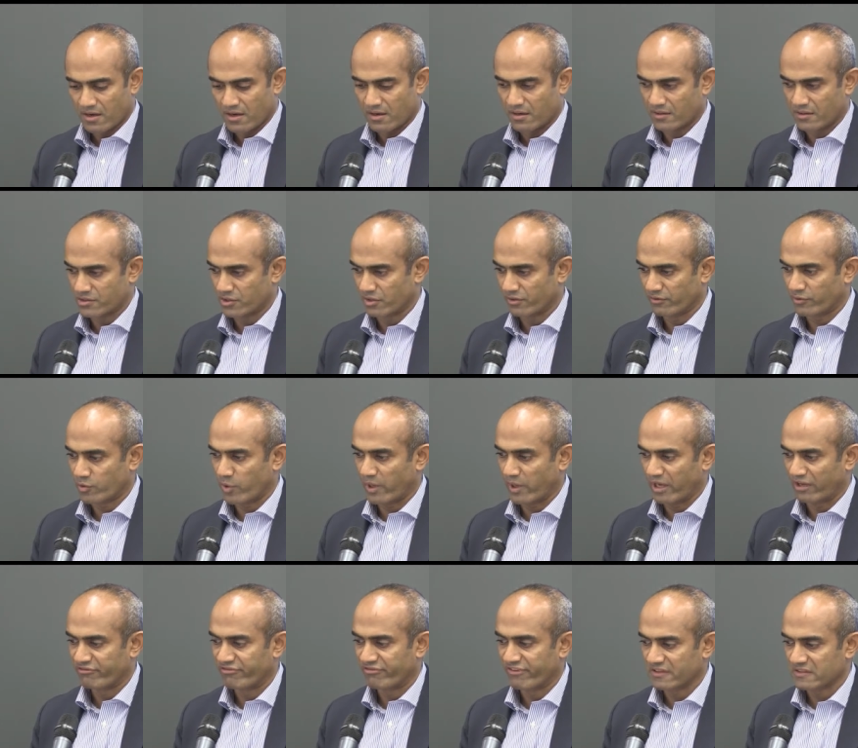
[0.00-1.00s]
uh, sort of
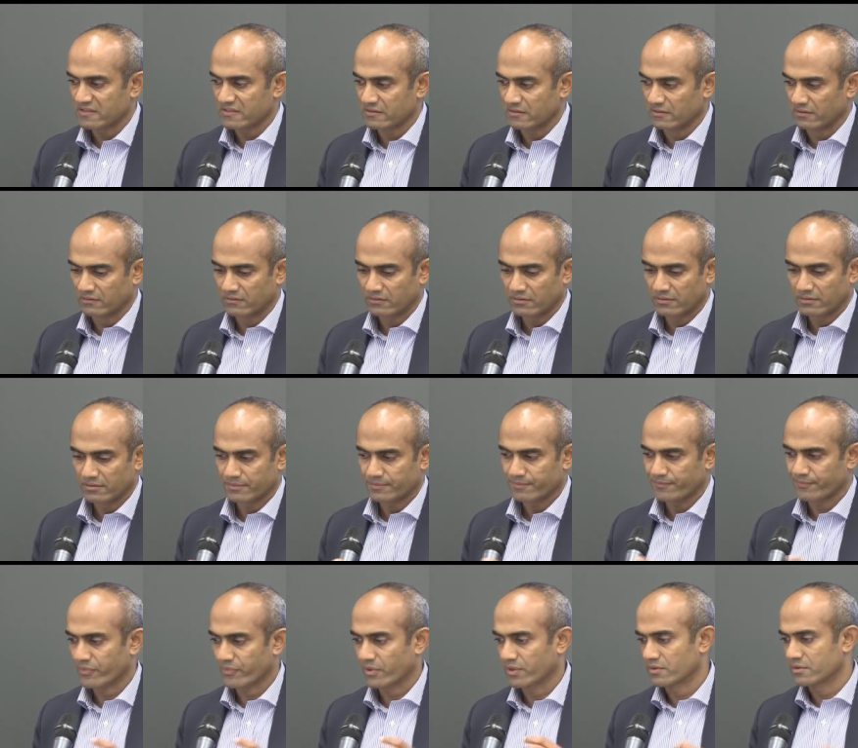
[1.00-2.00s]
quick fixes.
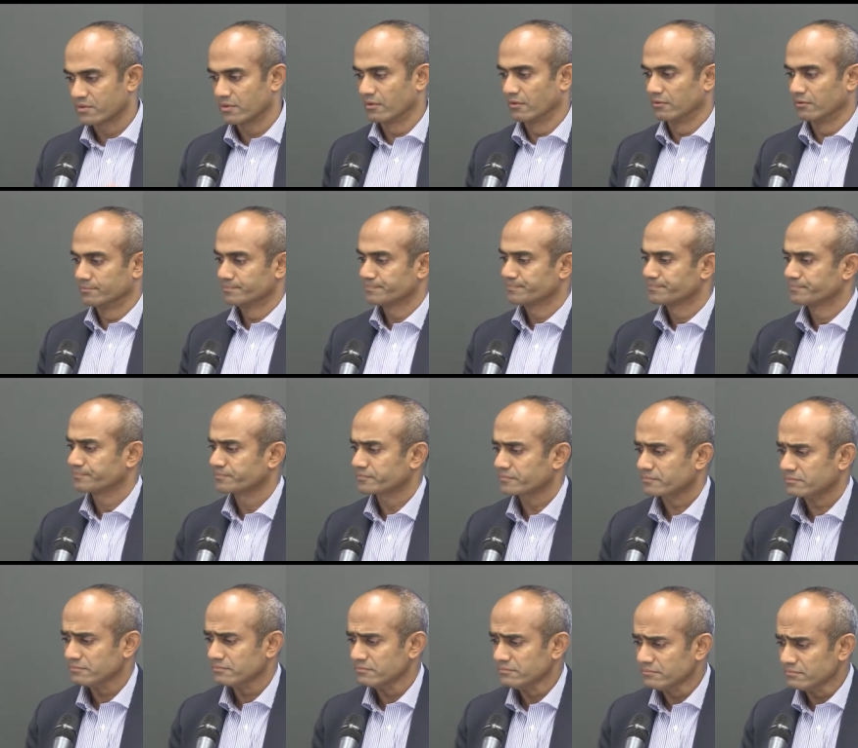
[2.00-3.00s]
So
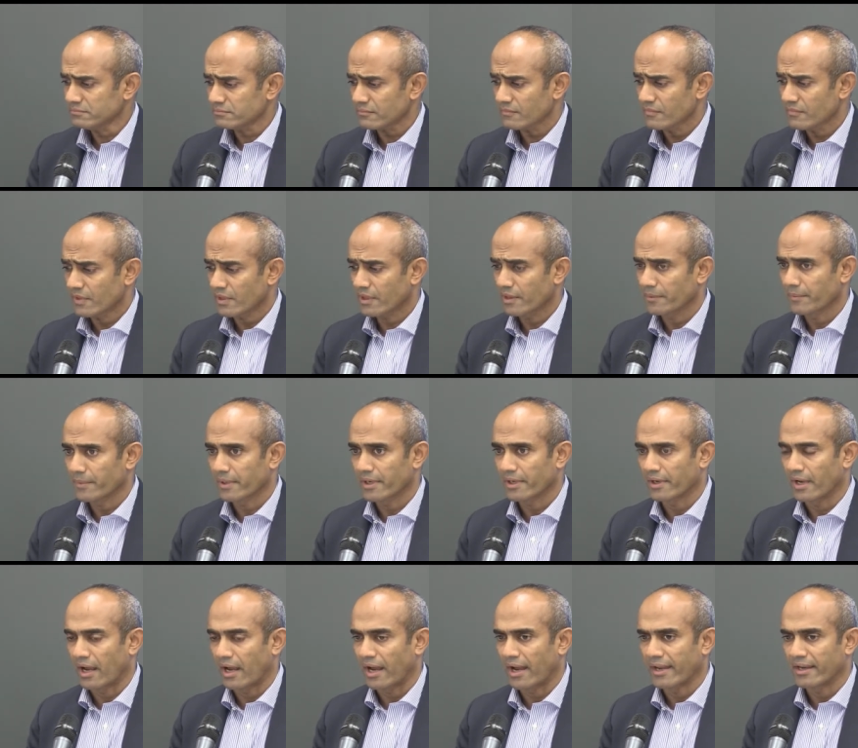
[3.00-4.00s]
I
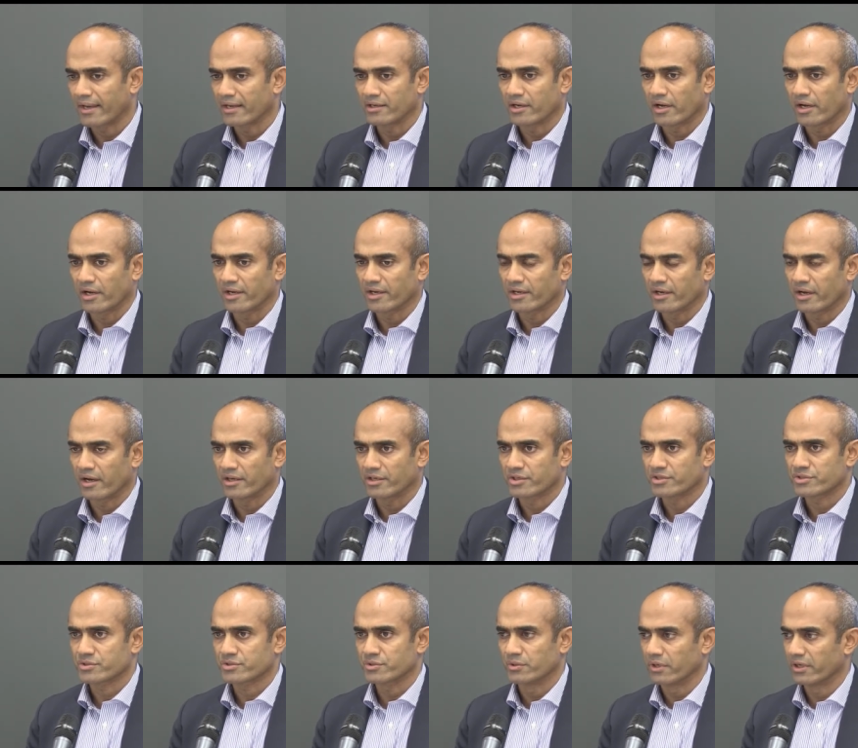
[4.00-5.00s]
mean, I, I, I
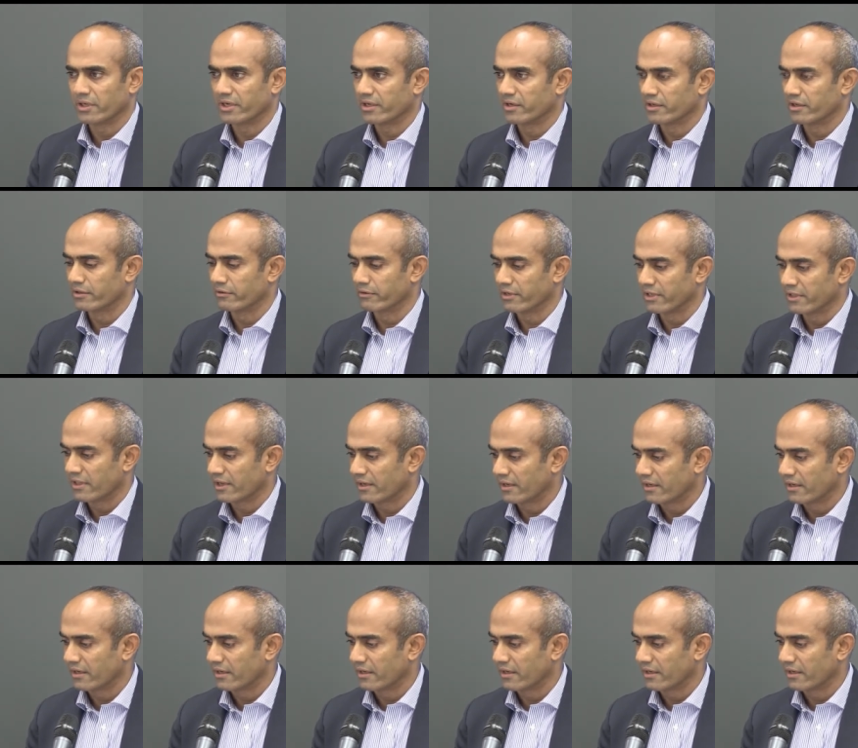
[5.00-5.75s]
surely agree that